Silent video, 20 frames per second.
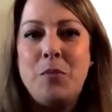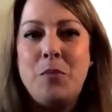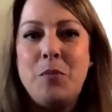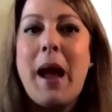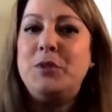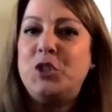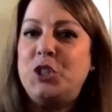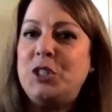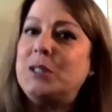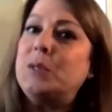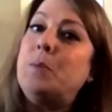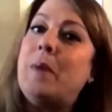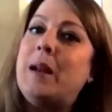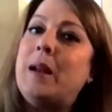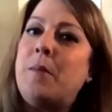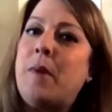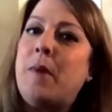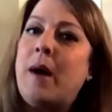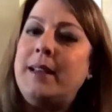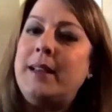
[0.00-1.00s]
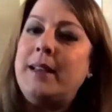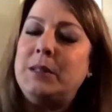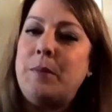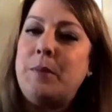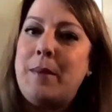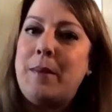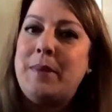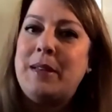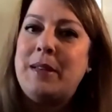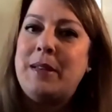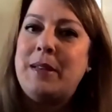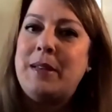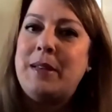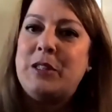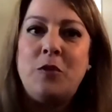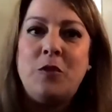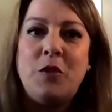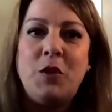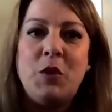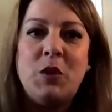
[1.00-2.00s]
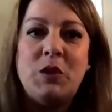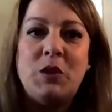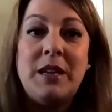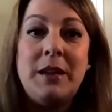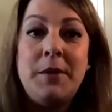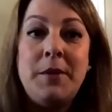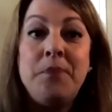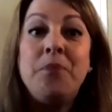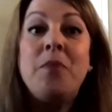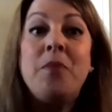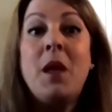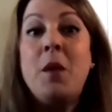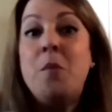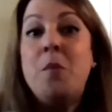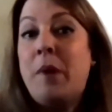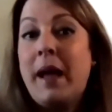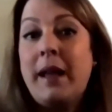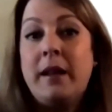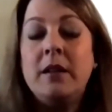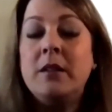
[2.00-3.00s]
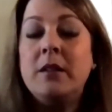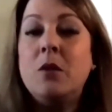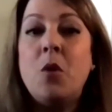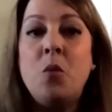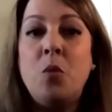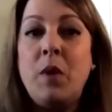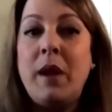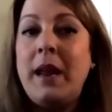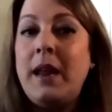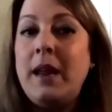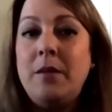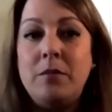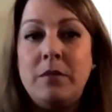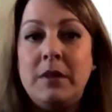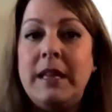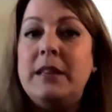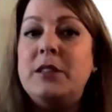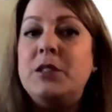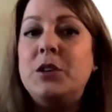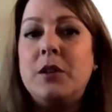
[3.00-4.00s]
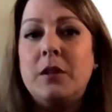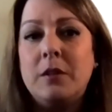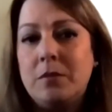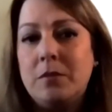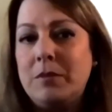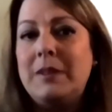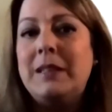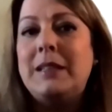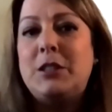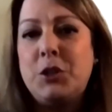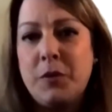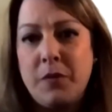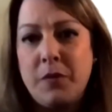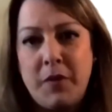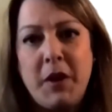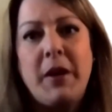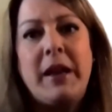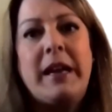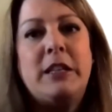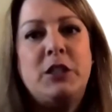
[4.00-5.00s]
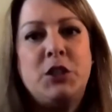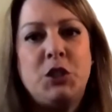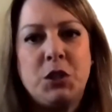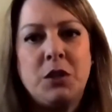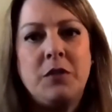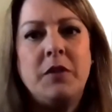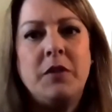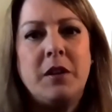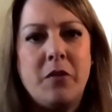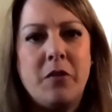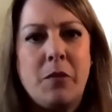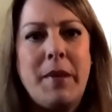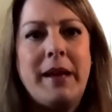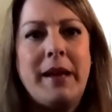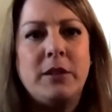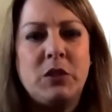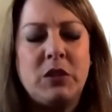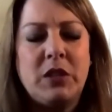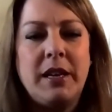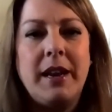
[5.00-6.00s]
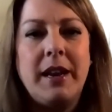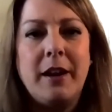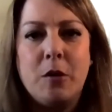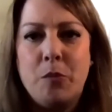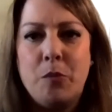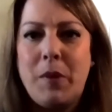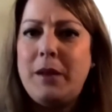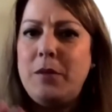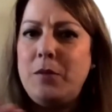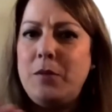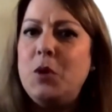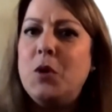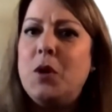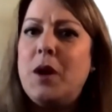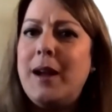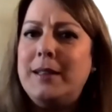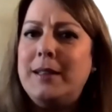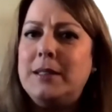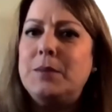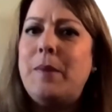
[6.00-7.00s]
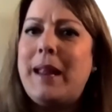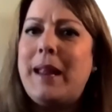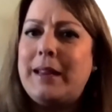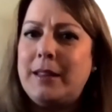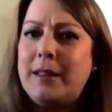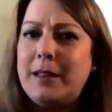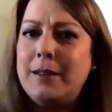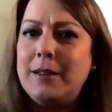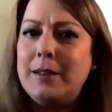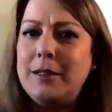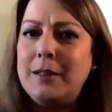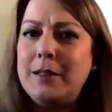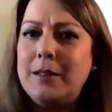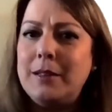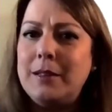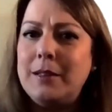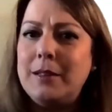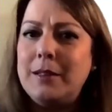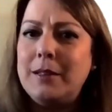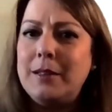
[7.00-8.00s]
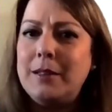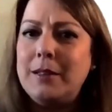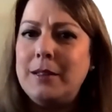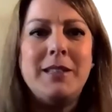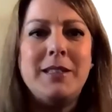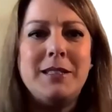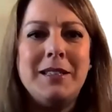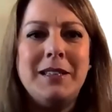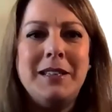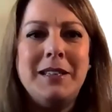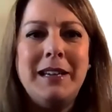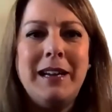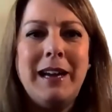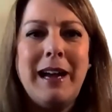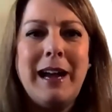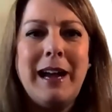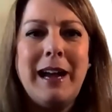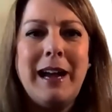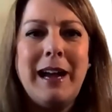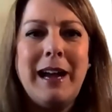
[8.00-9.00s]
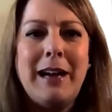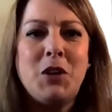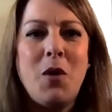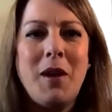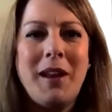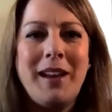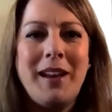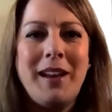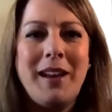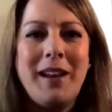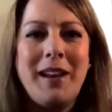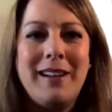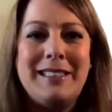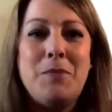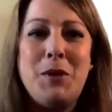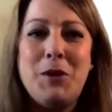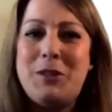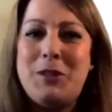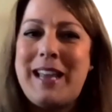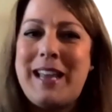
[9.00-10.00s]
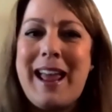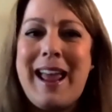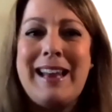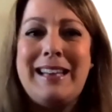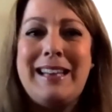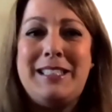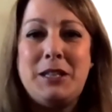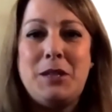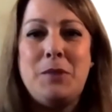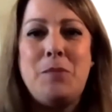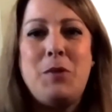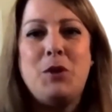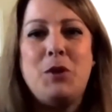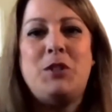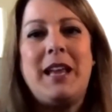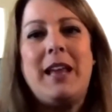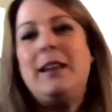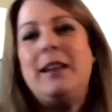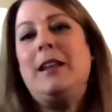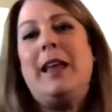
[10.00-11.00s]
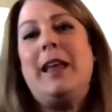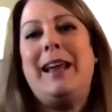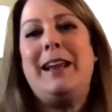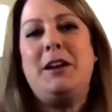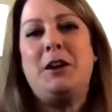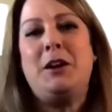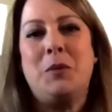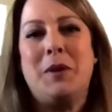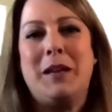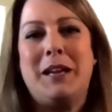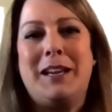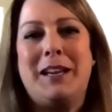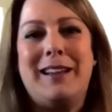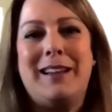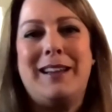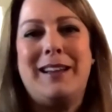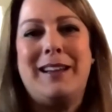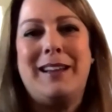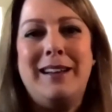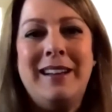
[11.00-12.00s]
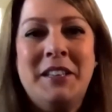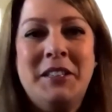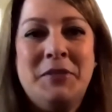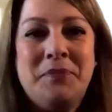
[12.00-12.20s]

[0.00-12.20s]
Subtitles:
and perhaps just minimize maybe certain foods. But these are very conservative amounts in here, but you guys make the choice. How's it going? Did the butane light? Are we good?